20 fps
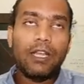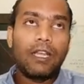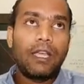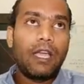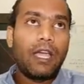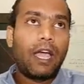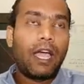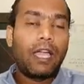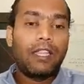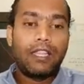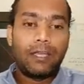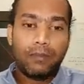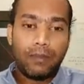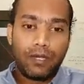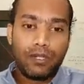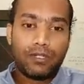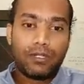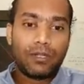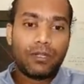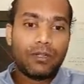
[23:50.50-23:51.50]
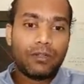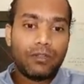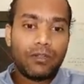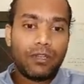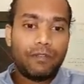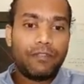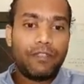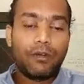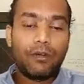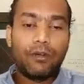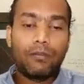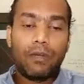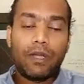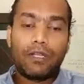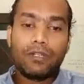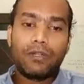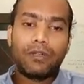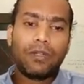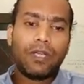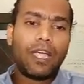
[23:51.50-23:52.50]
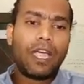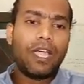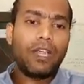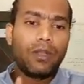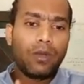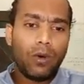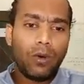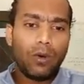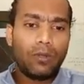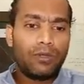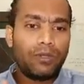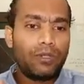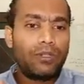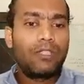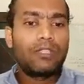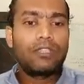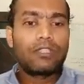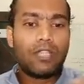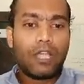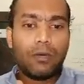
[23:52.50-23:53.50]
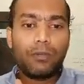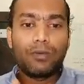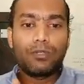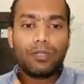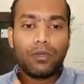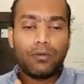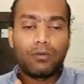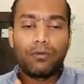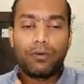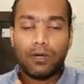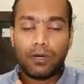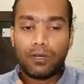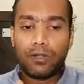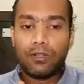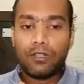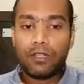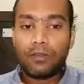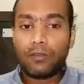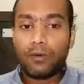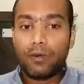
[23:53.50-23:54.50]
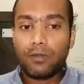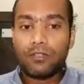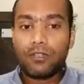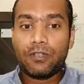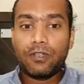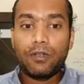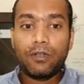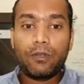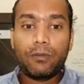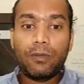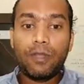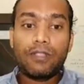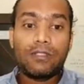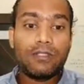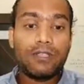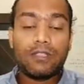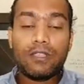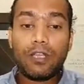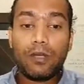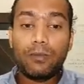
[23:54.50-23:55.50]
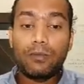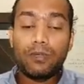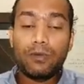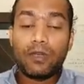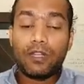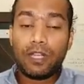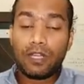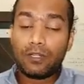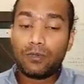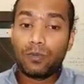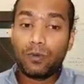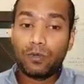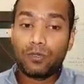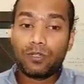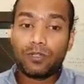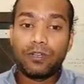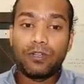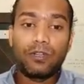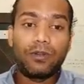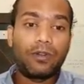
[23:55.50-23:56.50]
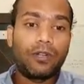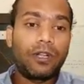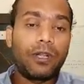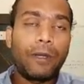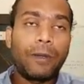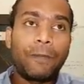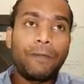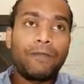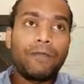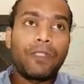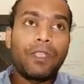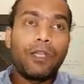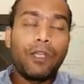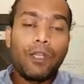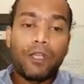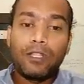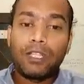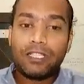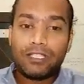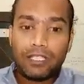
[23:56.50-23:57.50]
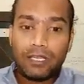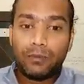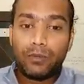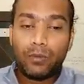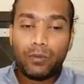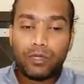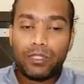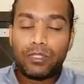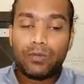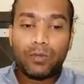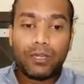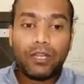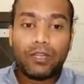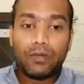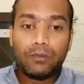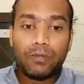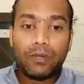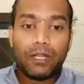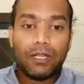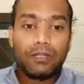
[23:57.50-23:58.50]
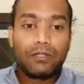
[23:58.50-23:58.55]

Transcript: And if they could mention, okay, I know this is how much you worked on that project into a place, this is how much you have an exposure into it. So that's something which is very compelling.